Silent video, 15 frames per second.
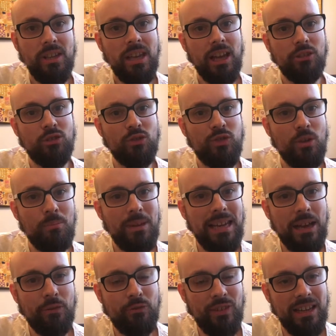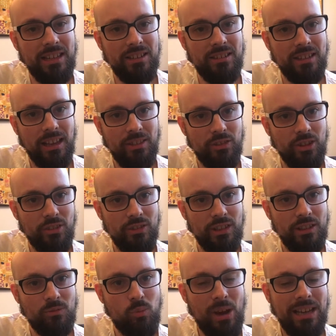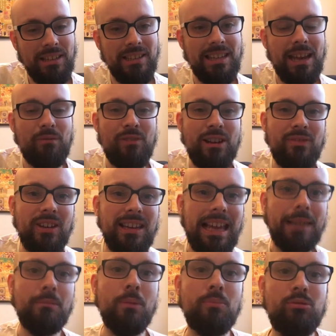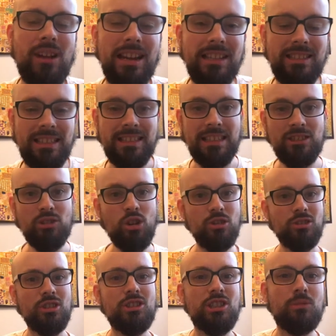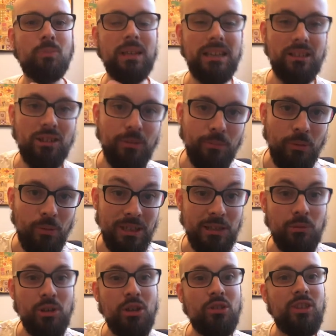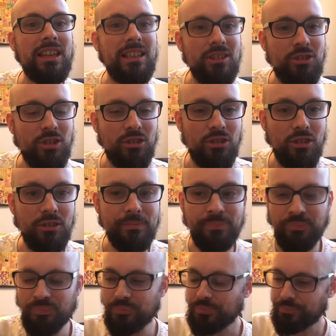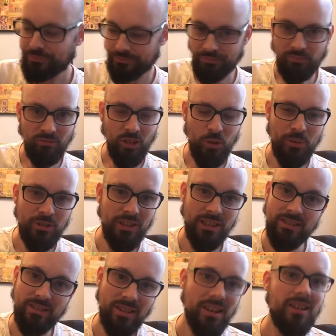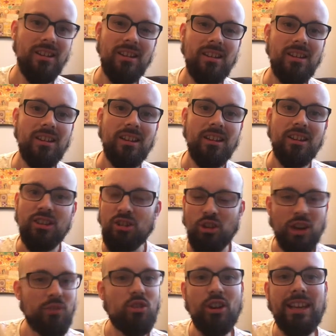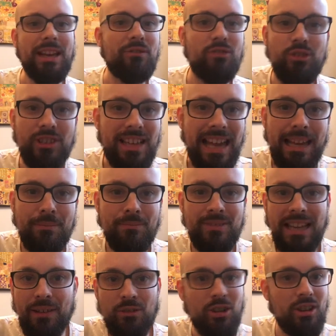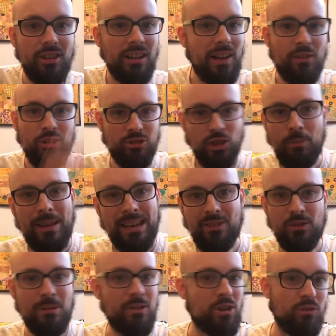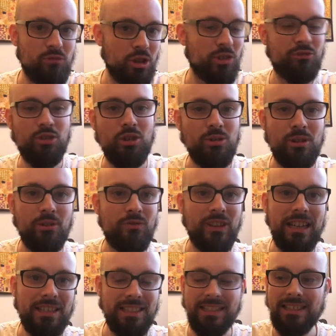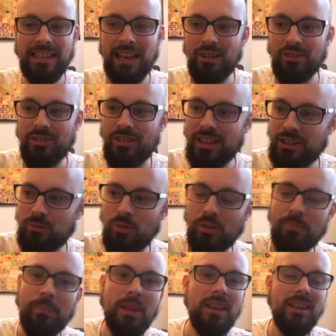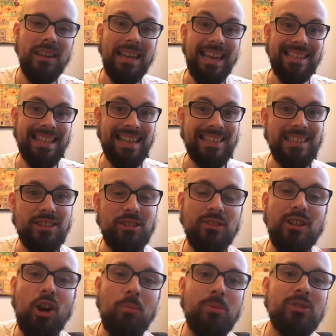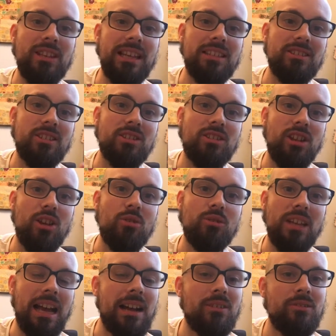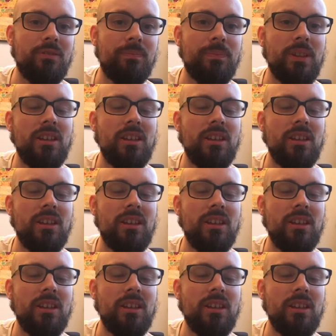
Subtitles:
And so for me, I figured that the way to get rid of that gamer paralysis is not to speed up, which is what you think you should do, which is, God, I've got to get through the games. I've got so many of them. I've got to rush through and finish it and get on to the next one. It's actually to do the opposite, is to slow down.